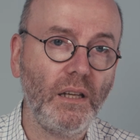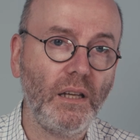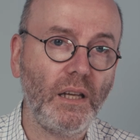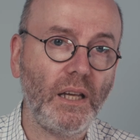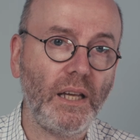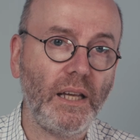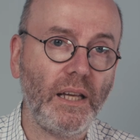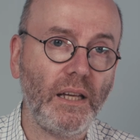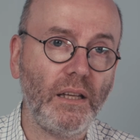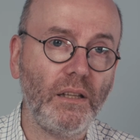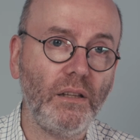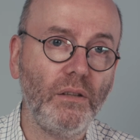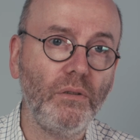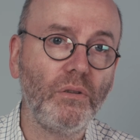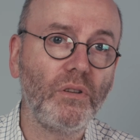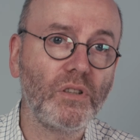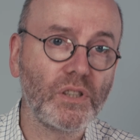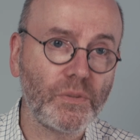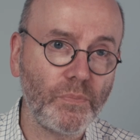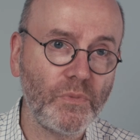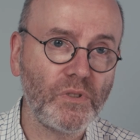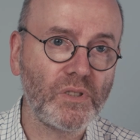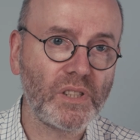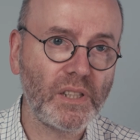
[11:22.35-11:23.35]

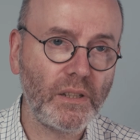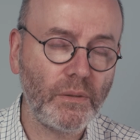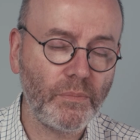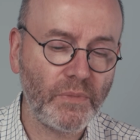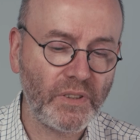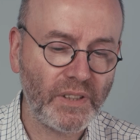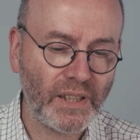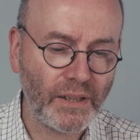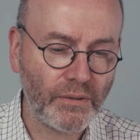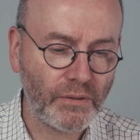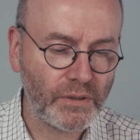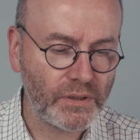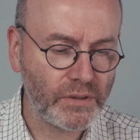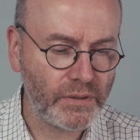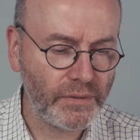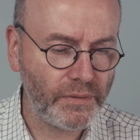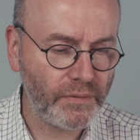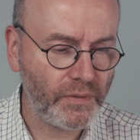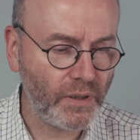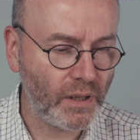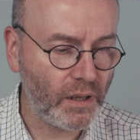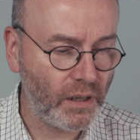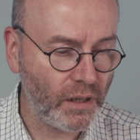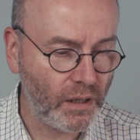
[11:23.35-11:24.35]
Lucas Museum of
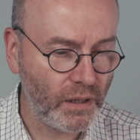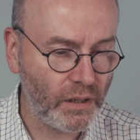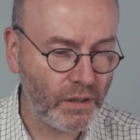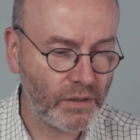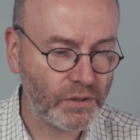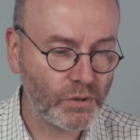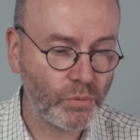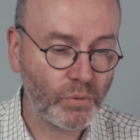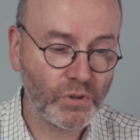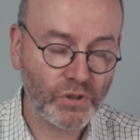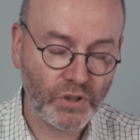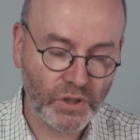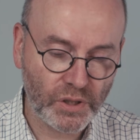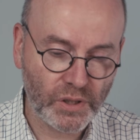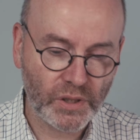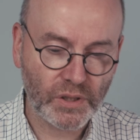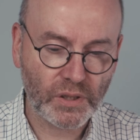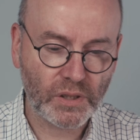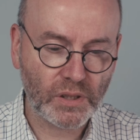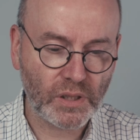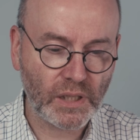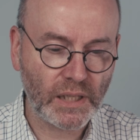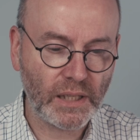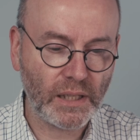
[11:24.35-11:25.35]
Narrative Art, which
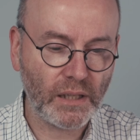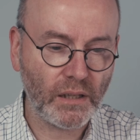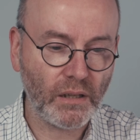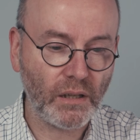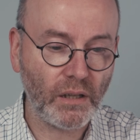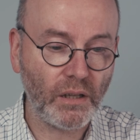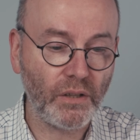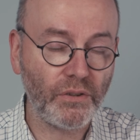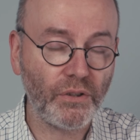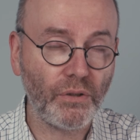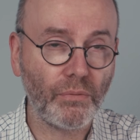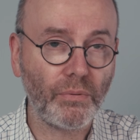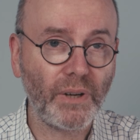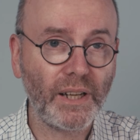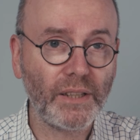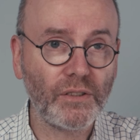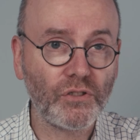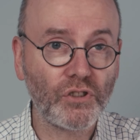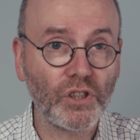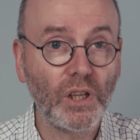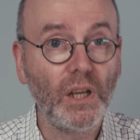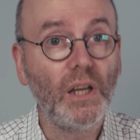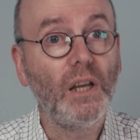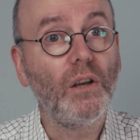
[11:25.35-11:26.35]
is on the
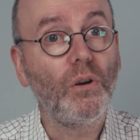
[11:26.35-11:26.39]
ranch.